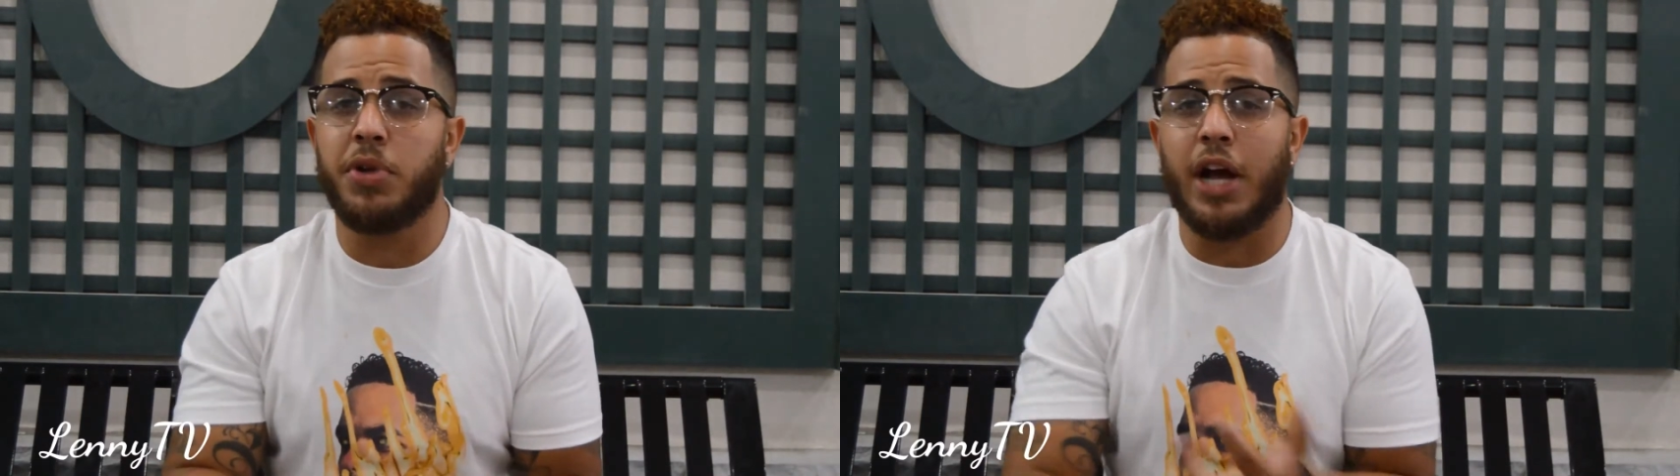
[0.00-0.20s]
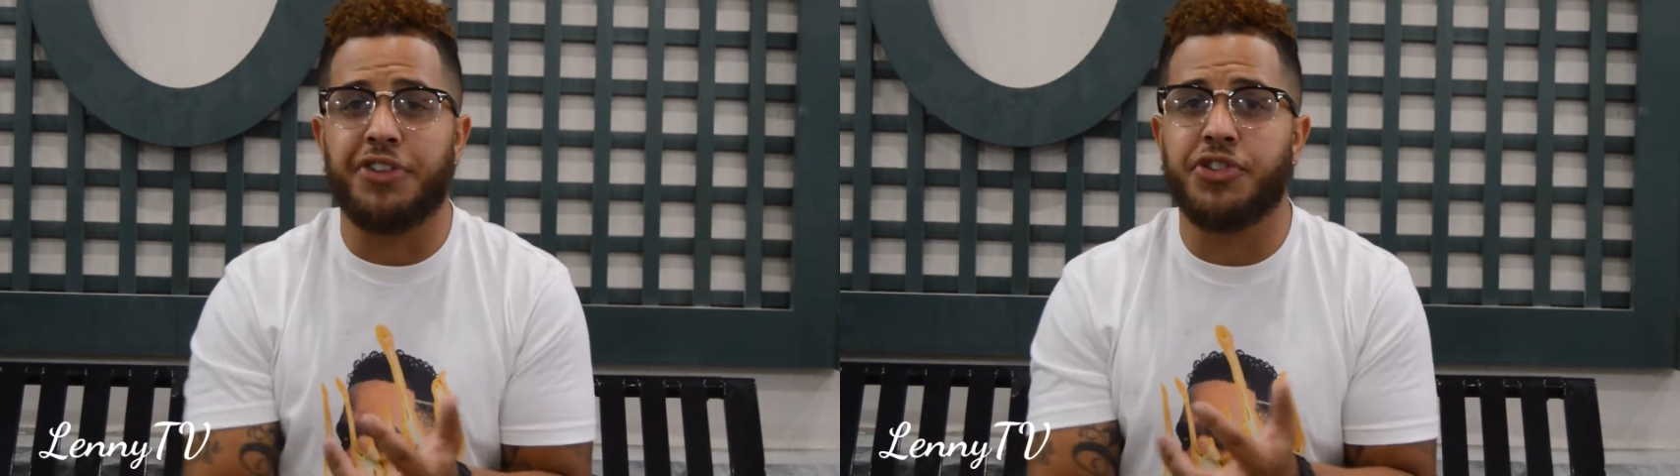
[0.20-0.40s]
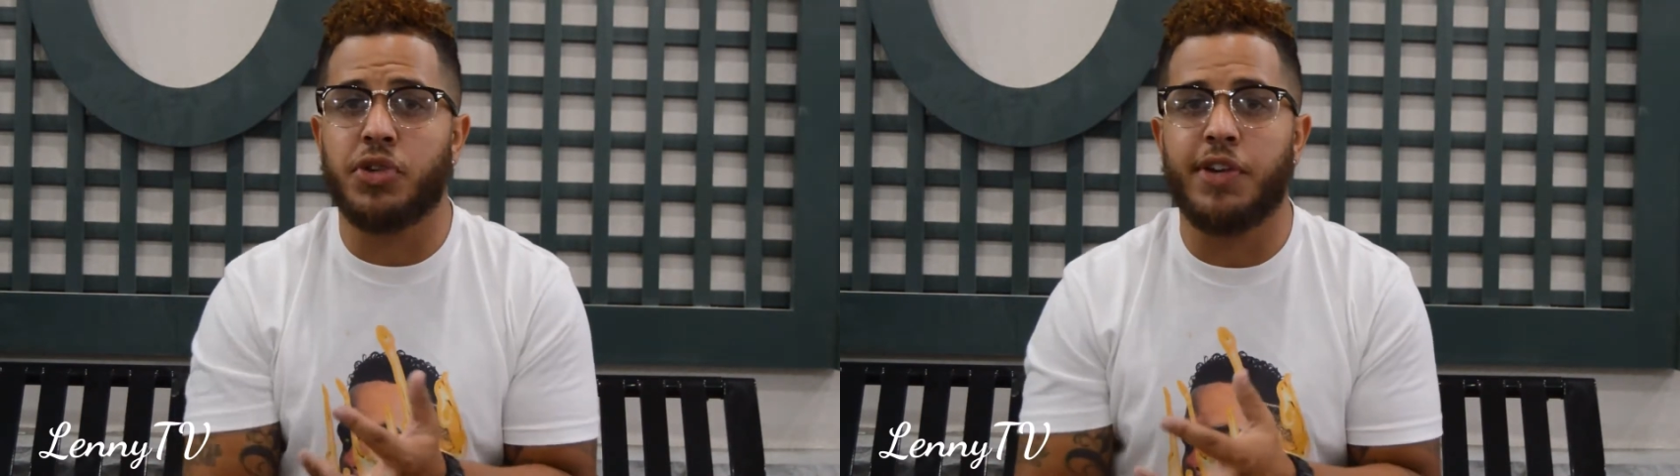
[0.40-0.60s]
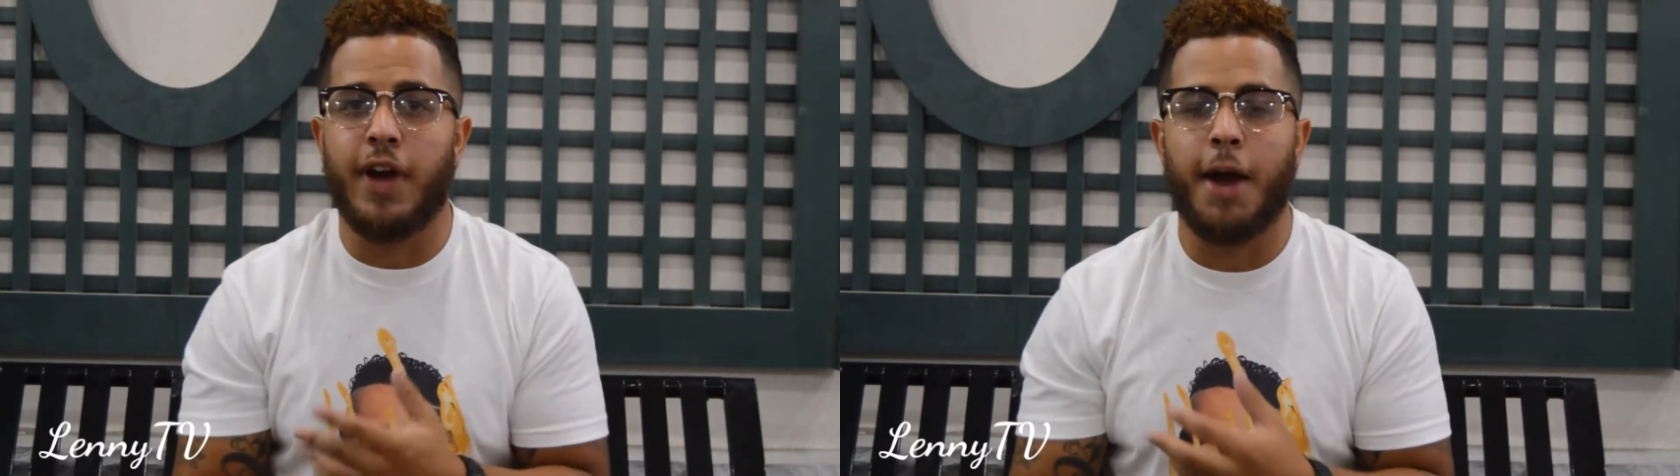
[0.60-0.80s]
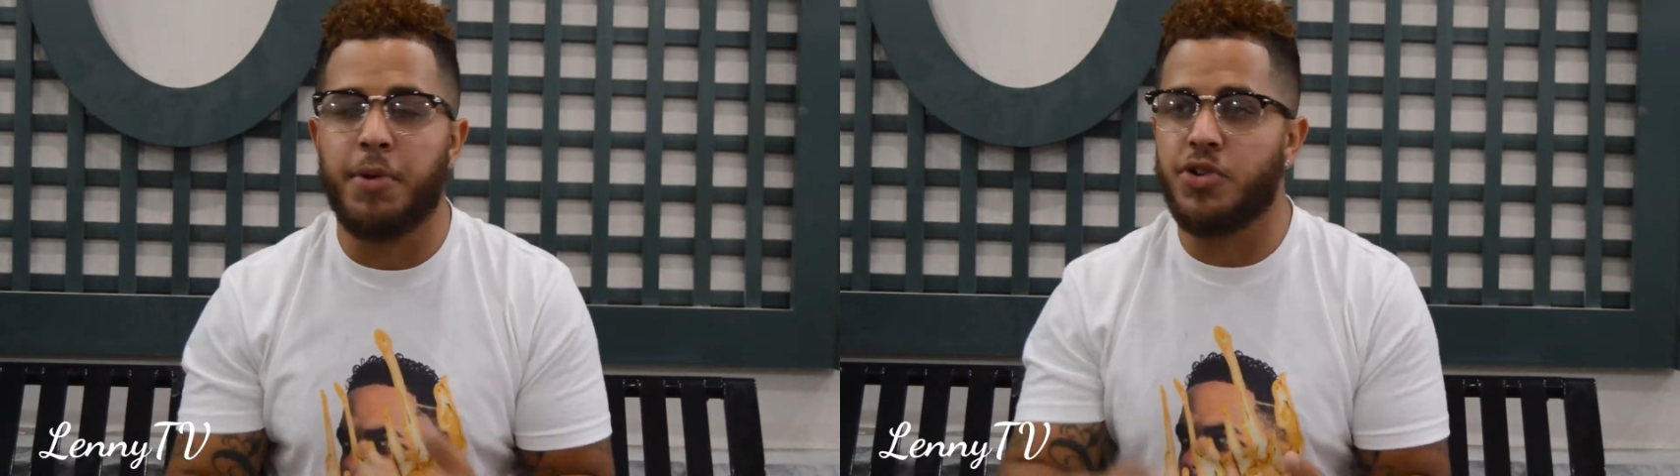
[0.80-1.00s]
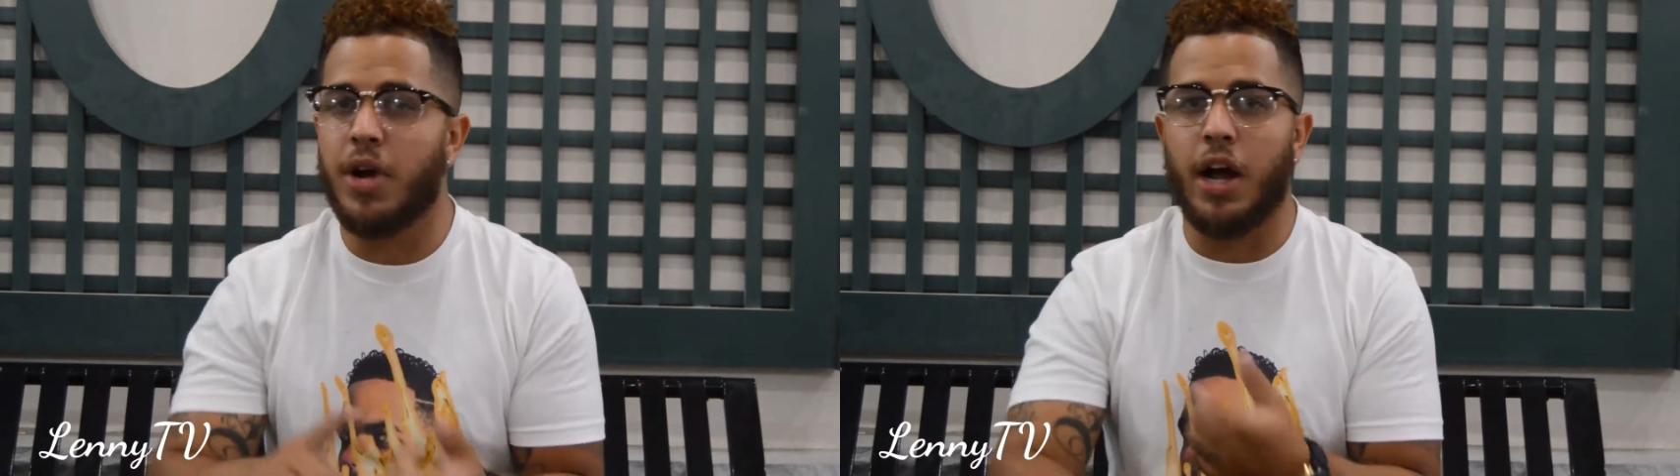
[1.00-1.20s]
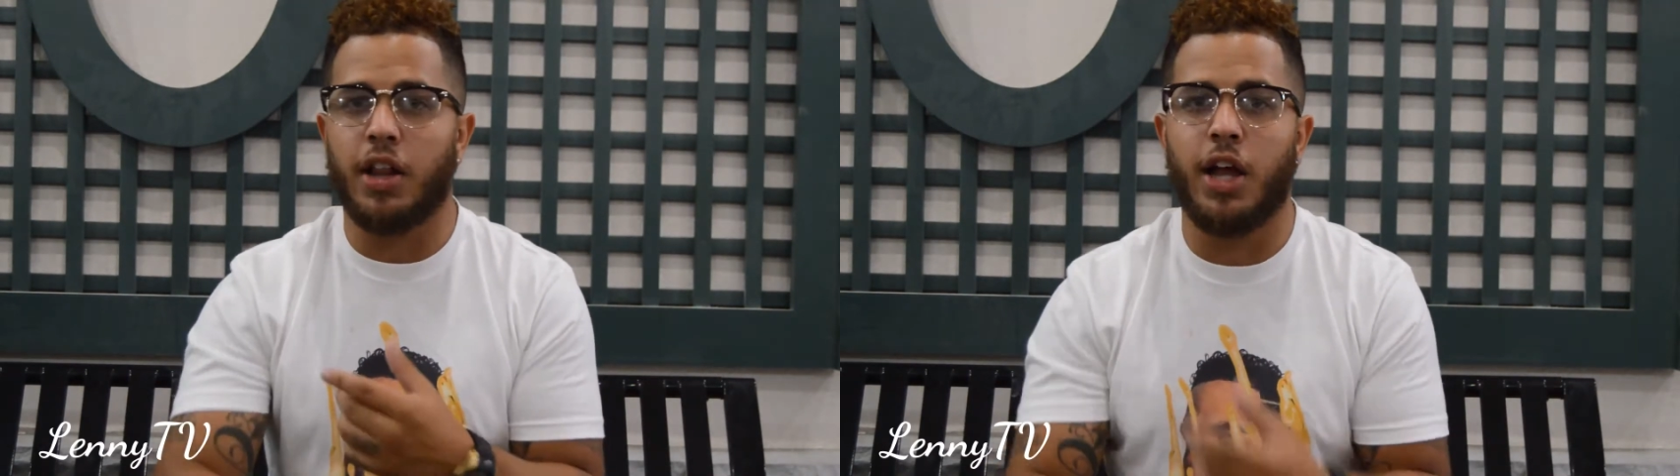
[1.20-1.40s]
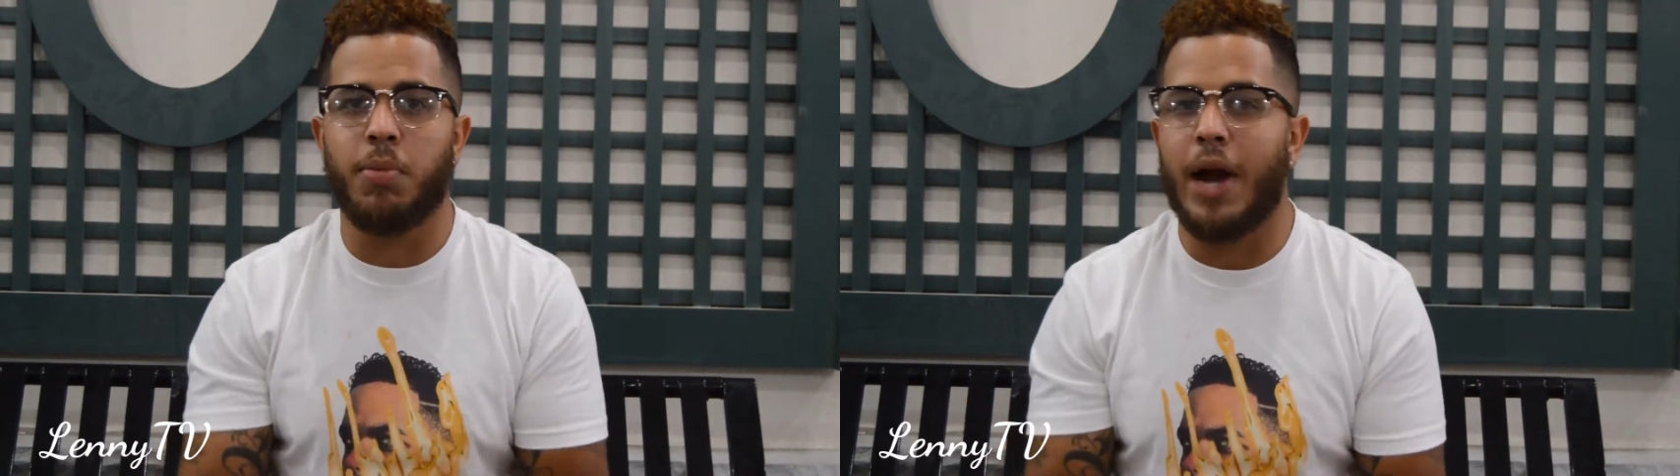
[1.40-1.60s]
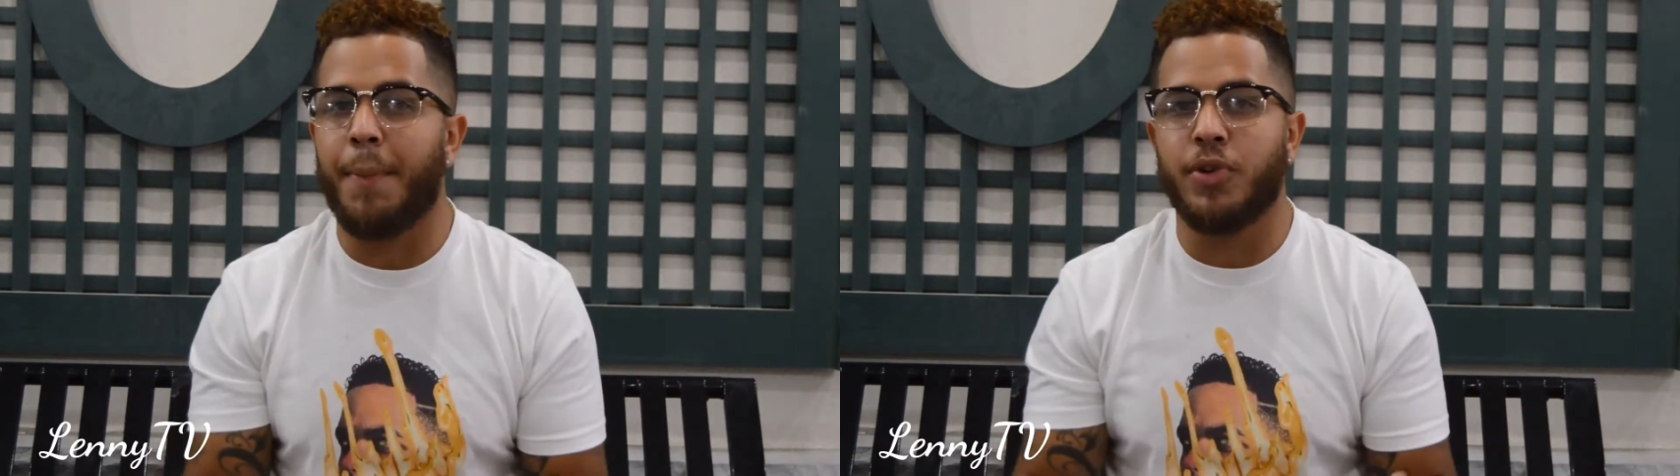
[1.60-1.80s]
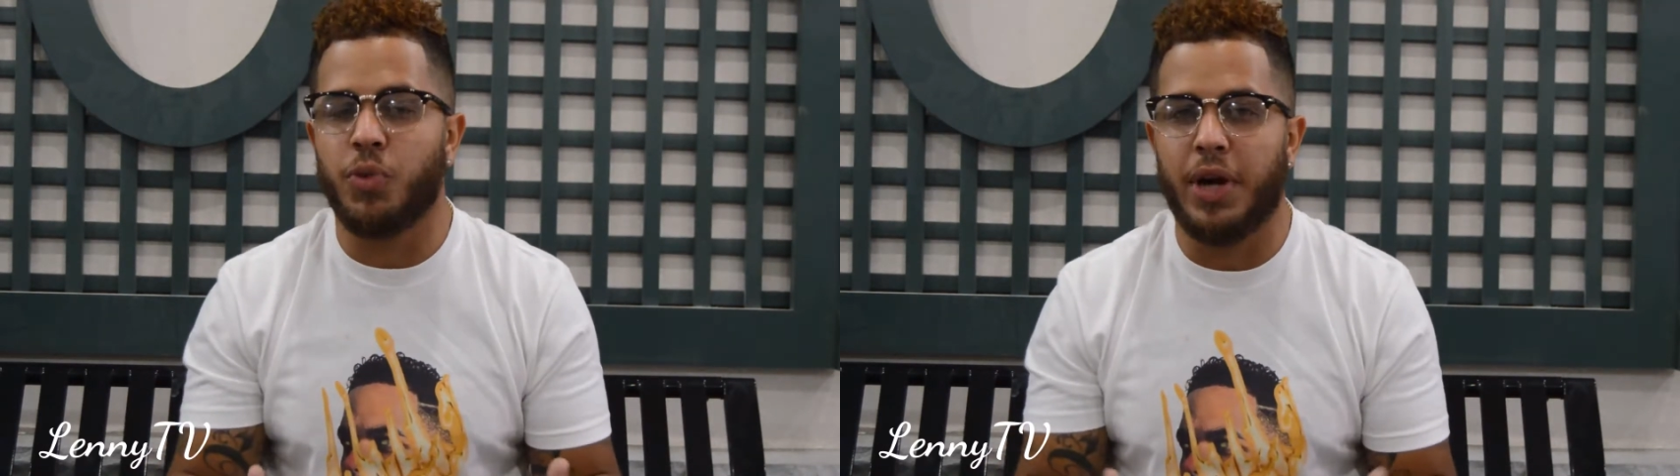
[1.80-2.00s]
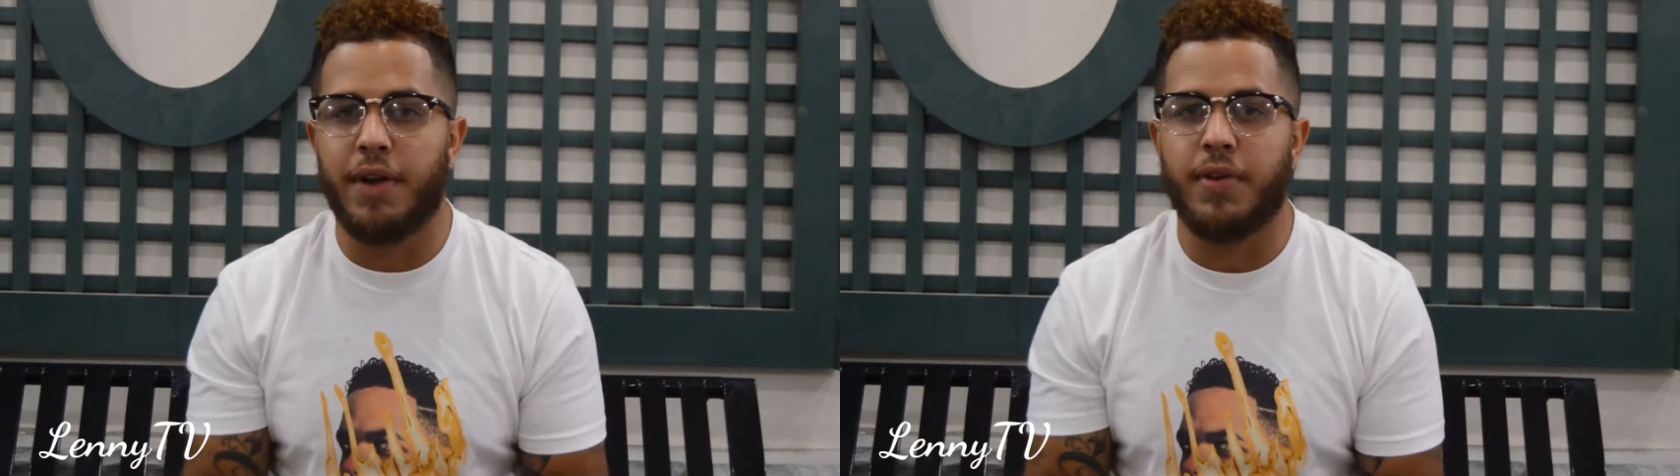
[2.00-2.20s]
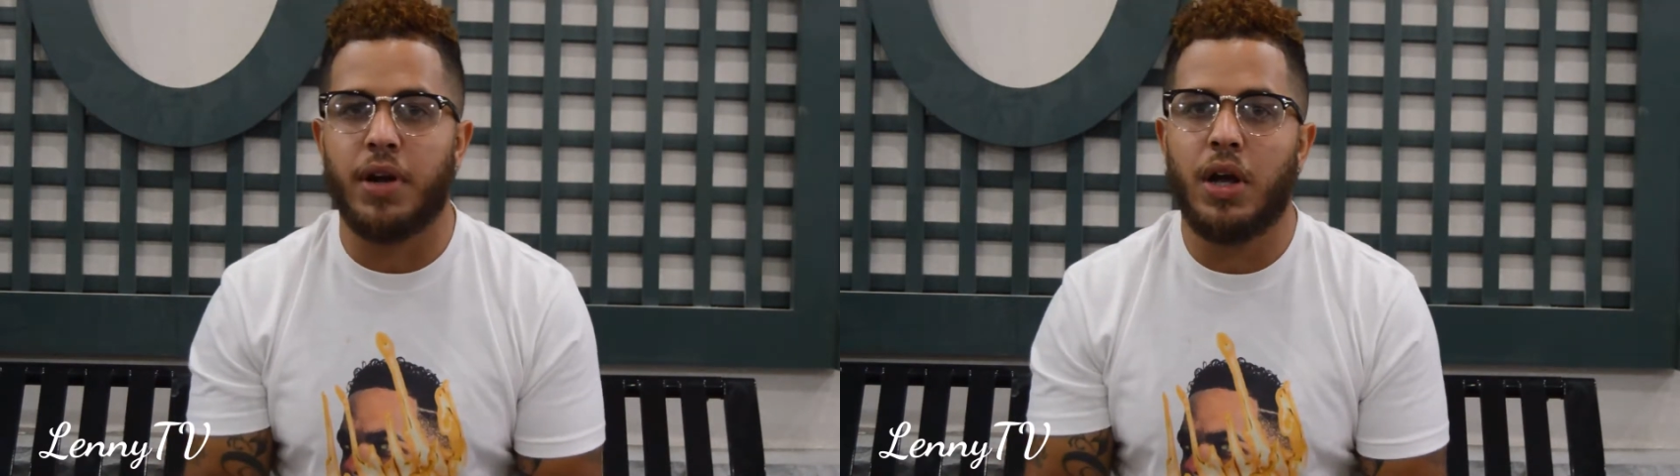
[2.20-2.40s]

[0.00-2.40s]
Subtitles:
You got street rappers, you got club rappers, whatever.